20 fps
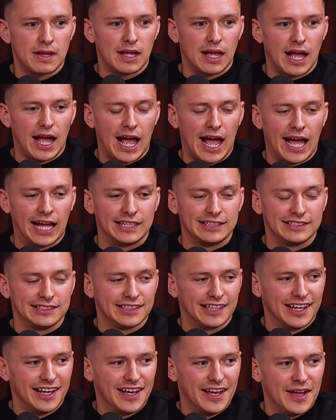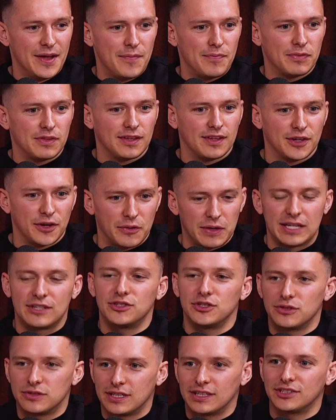and, he'd
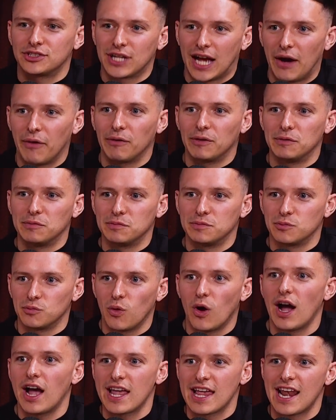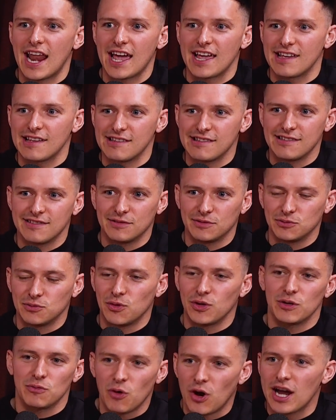usually shout at them, why are you late?
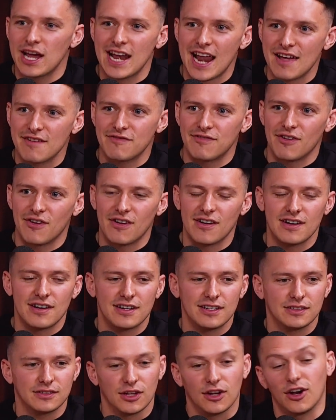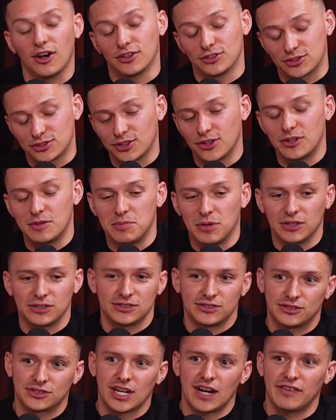What are you late for? Oh, sorry, boss,
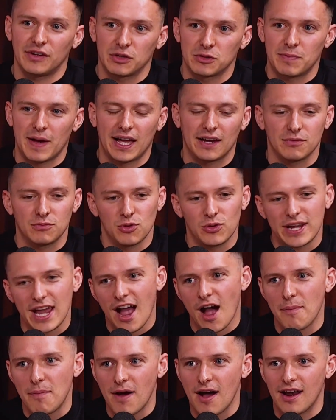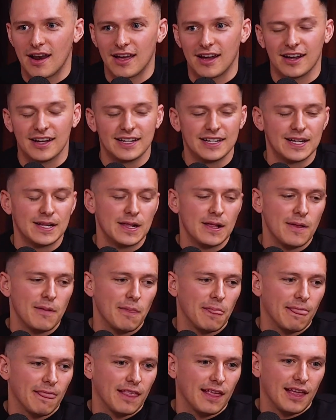traffic was bad. Well, get up earlier.
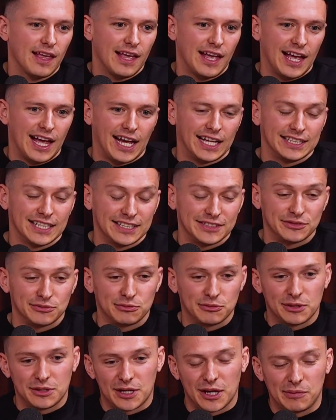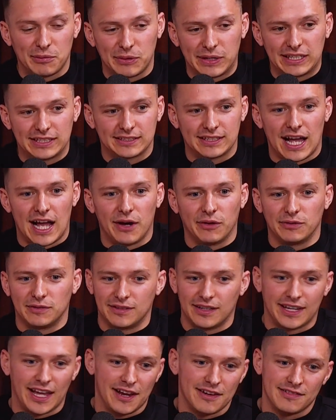And then a couple of weeks down,
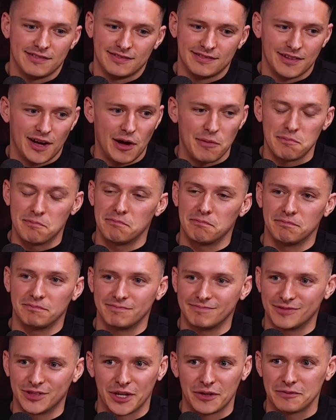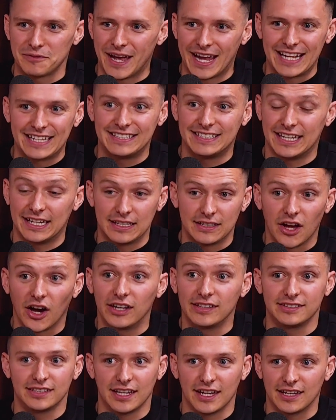again, I'm, 18,
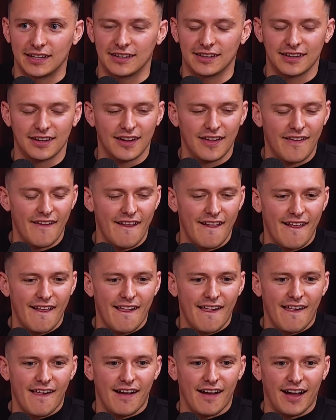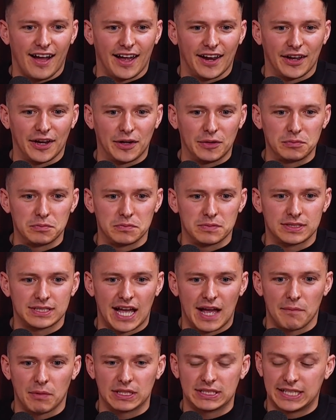19, and I'm sat
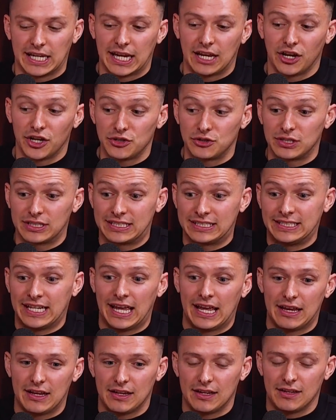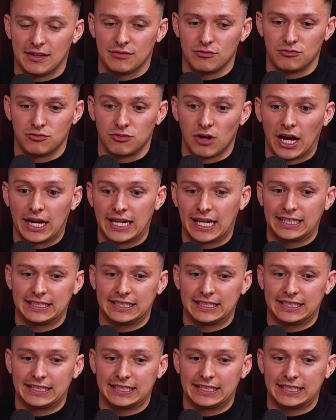in my seat, and I used to sit right next